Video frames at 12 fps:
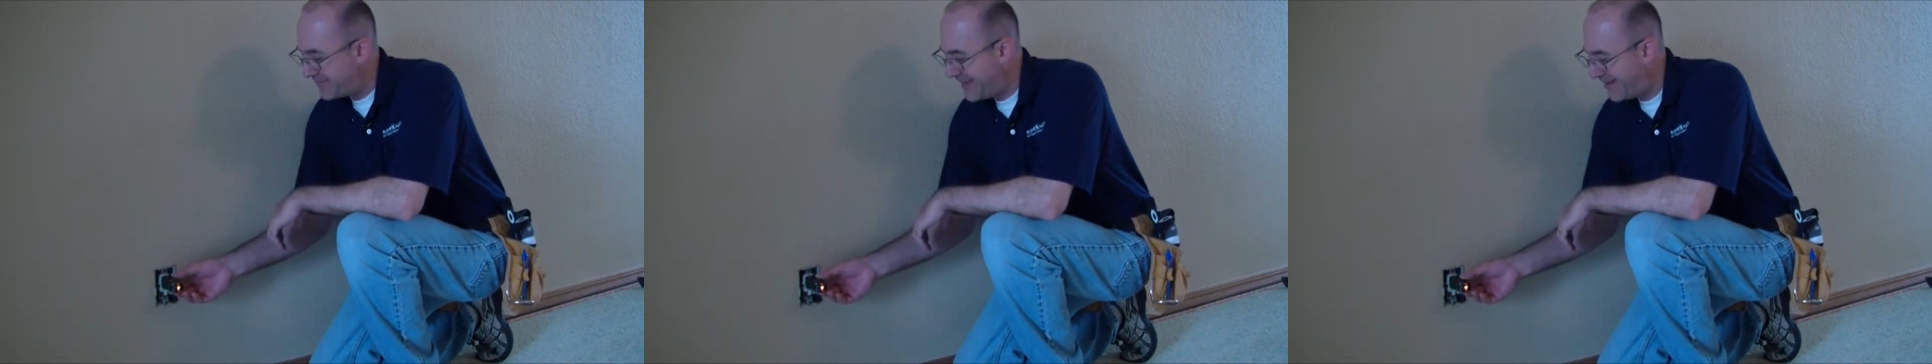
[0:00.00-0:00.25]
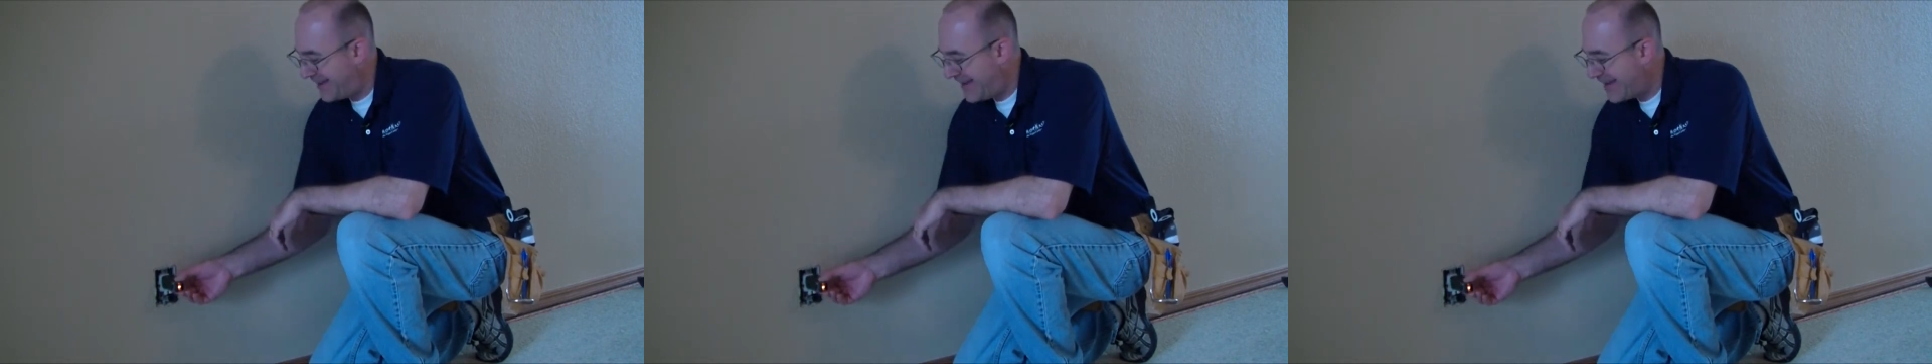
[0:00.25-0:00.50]

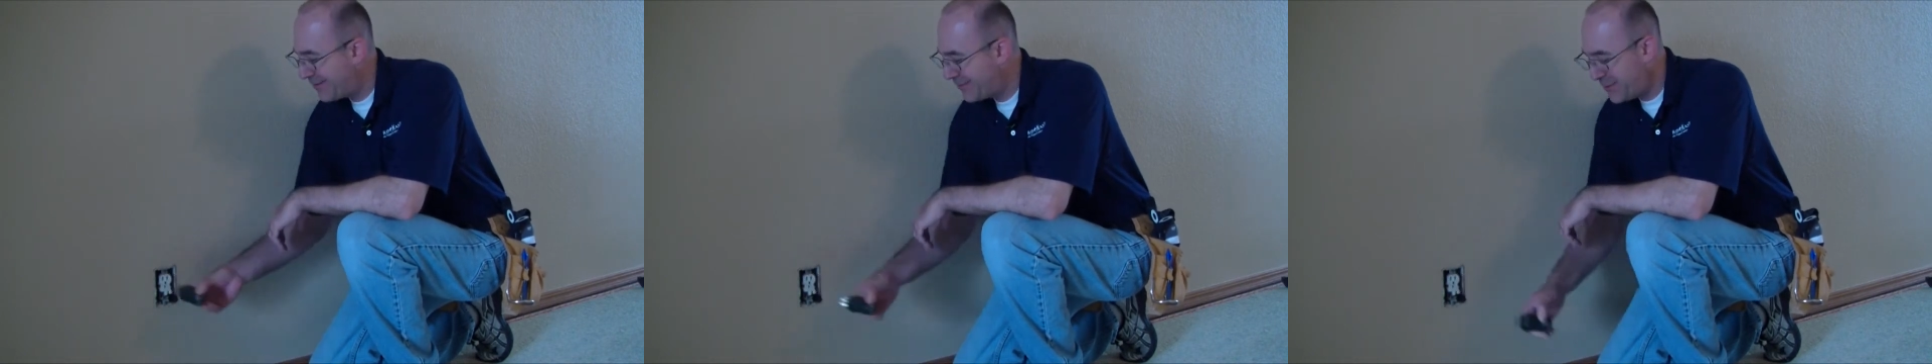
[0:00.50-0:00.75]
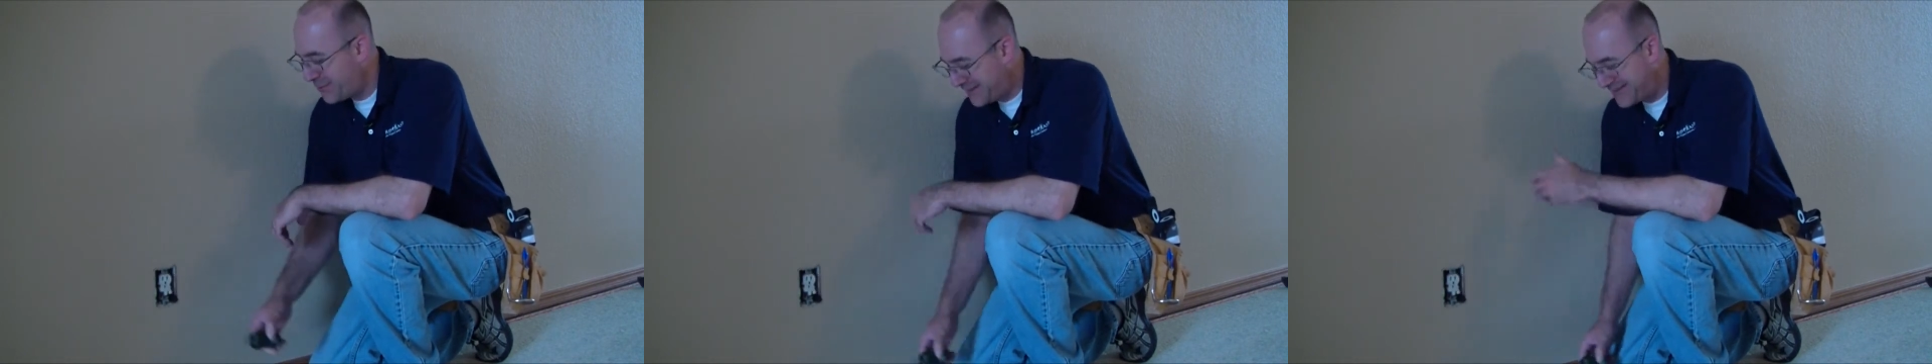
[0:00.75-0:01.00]
Now, I
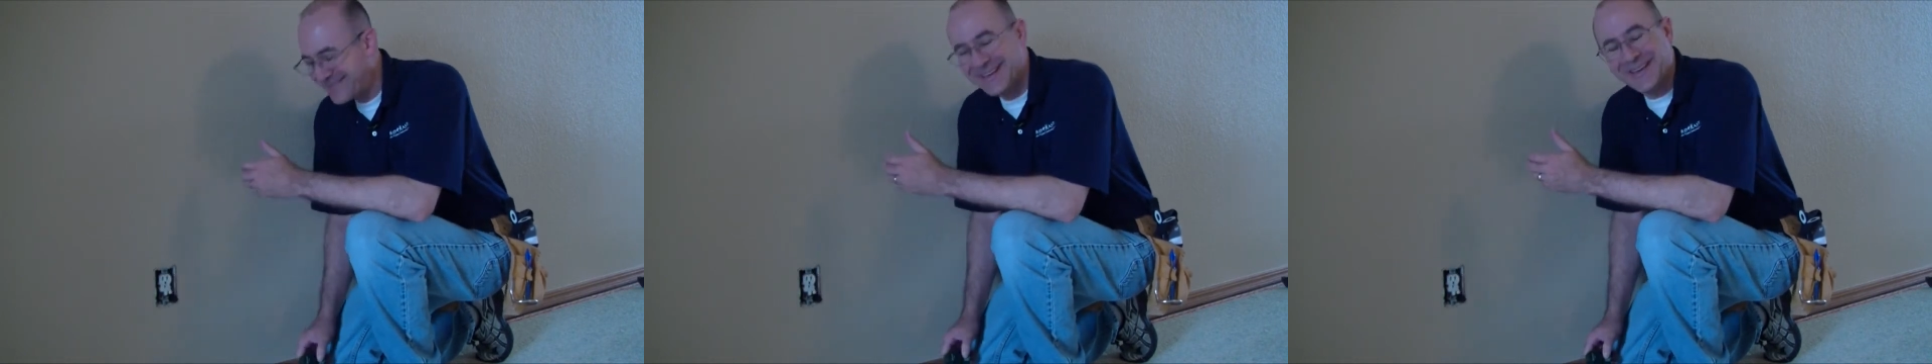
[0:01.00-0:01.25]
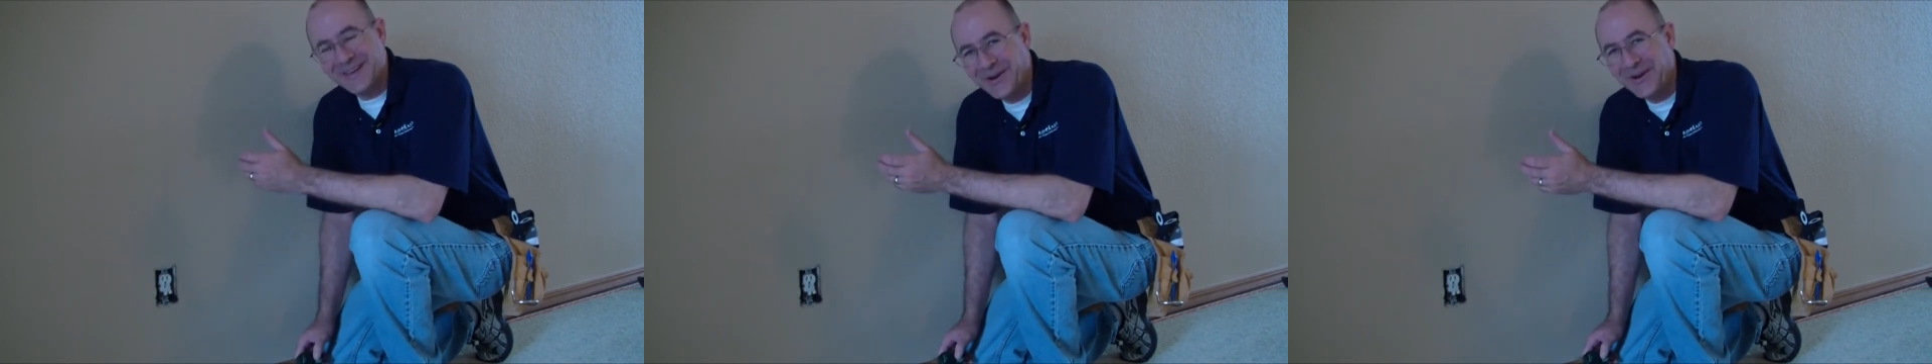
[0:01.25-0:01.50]
don't know what the
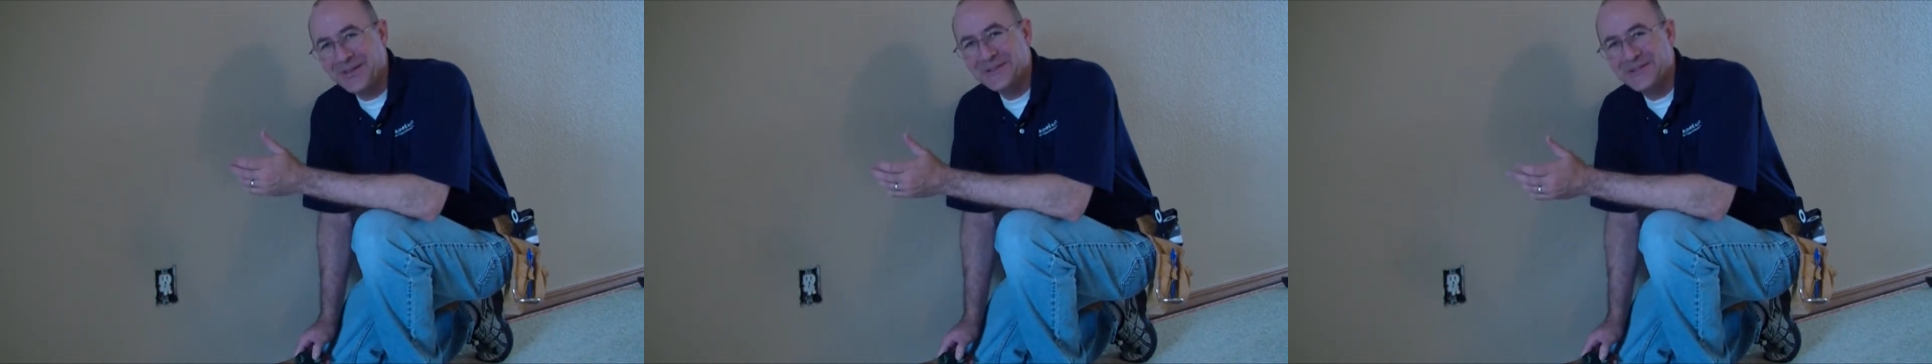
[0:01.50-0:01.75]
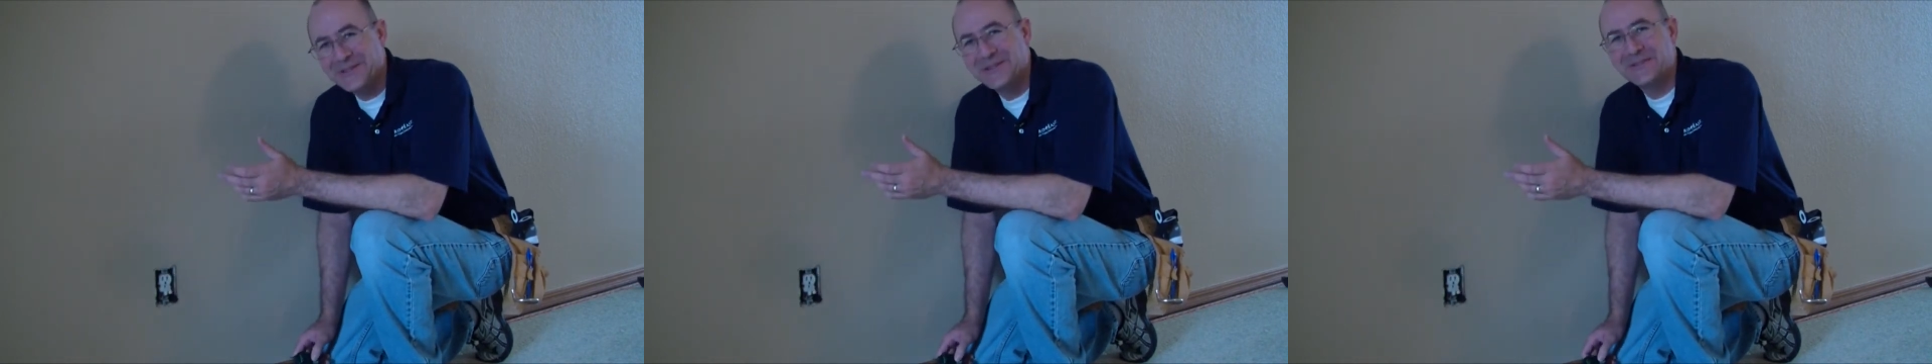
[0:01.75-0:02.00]

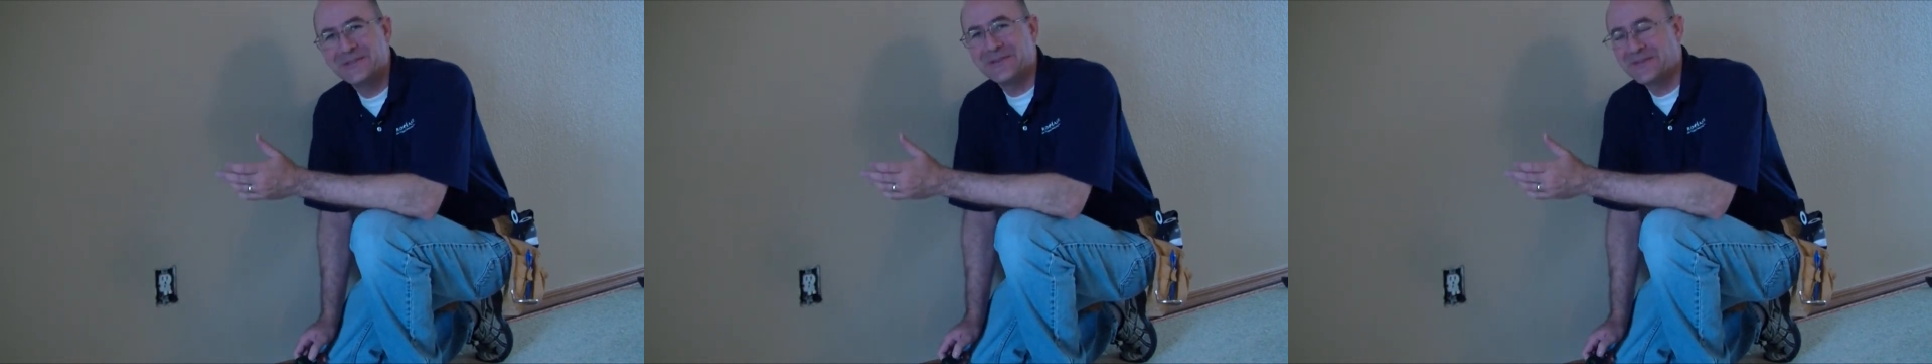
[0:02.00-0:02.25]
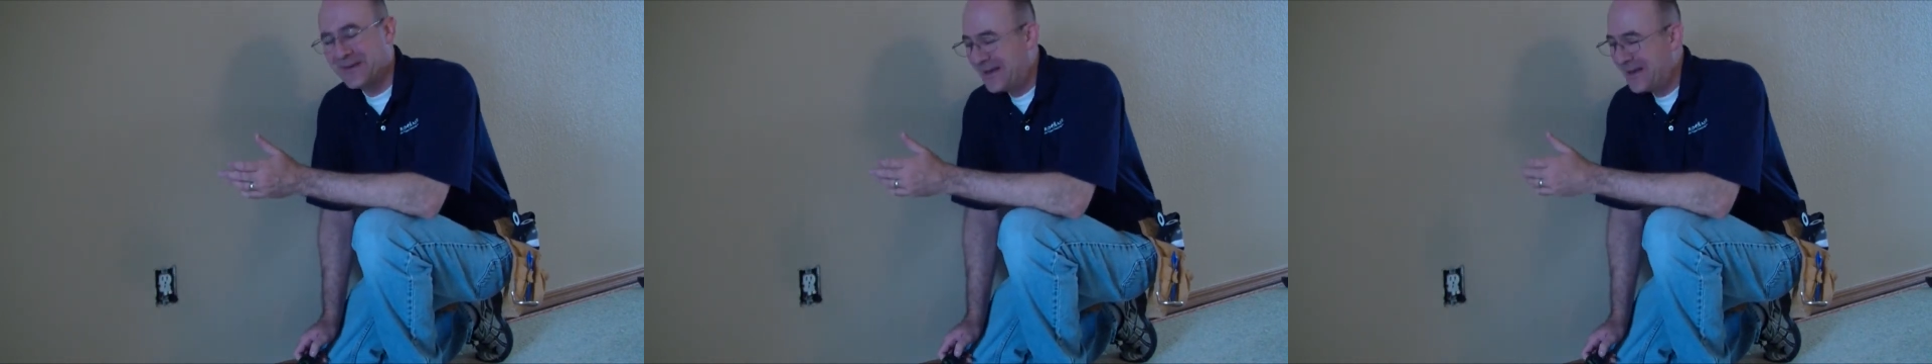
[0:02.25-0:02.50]
psychology is of